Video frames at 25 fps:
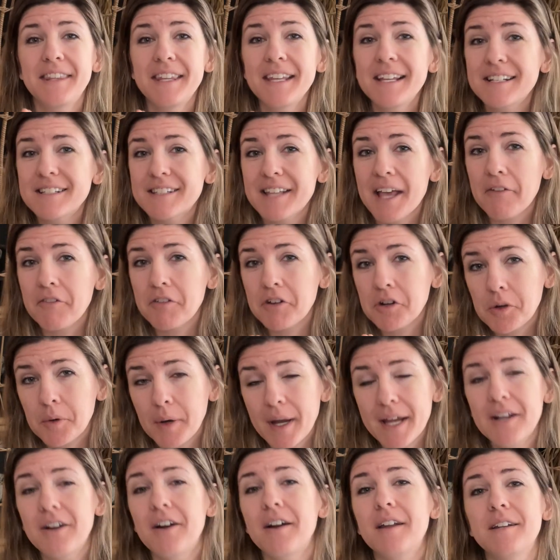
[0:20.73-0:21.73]
things haven't
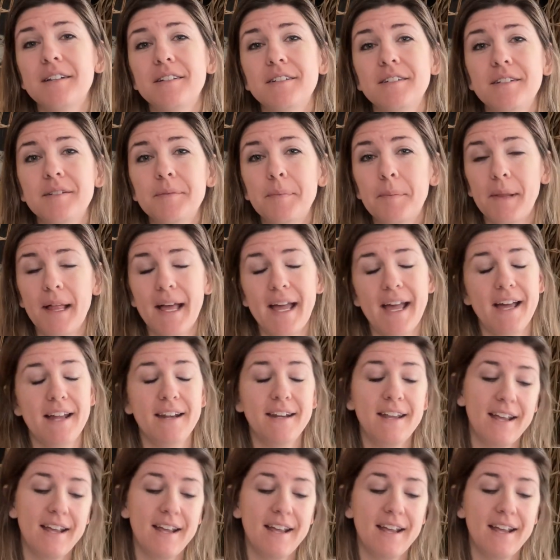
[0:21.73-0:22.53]
quite gone to plan,